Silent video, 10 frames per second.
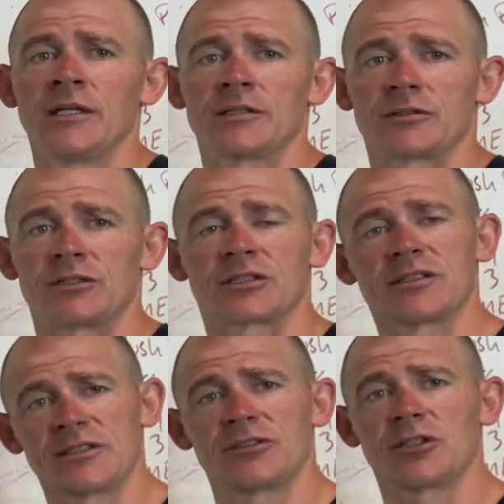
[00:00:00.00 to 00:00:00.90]
So just
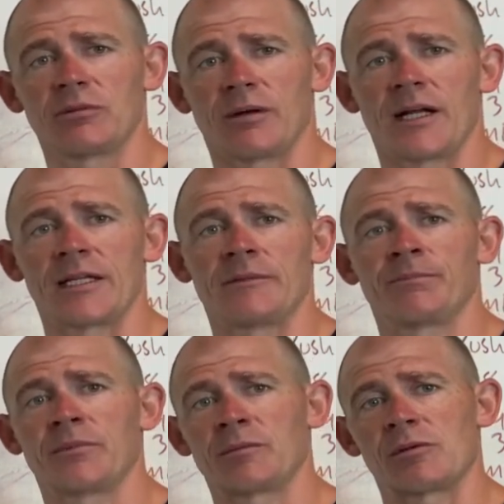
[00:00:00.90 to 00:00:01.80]
listen to your body.
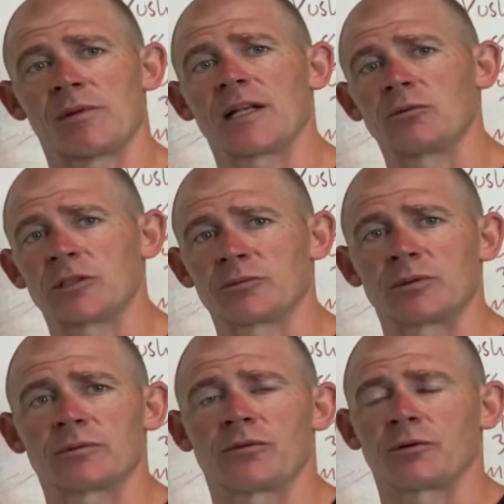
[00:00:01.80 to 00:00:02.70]
Remember, your body
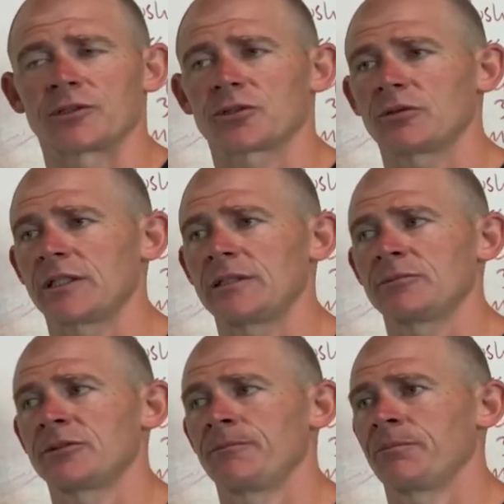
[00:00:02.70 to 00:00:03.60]
whispers before it
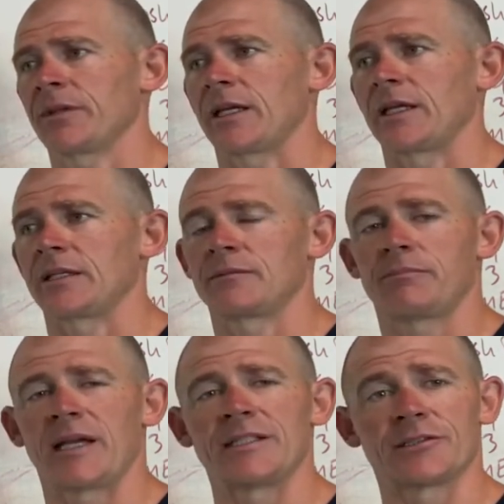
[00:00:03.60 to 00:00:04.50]
screams and
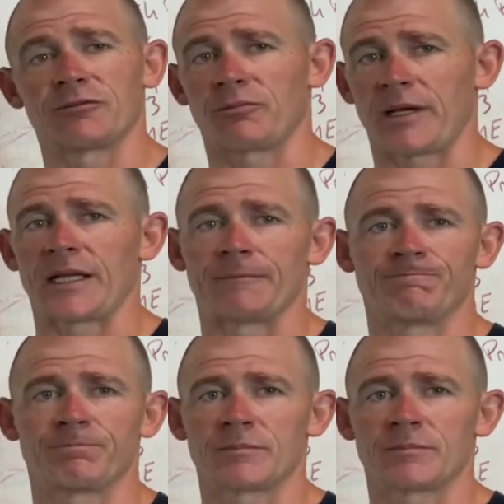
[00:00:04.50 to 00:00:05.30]
pace over pain.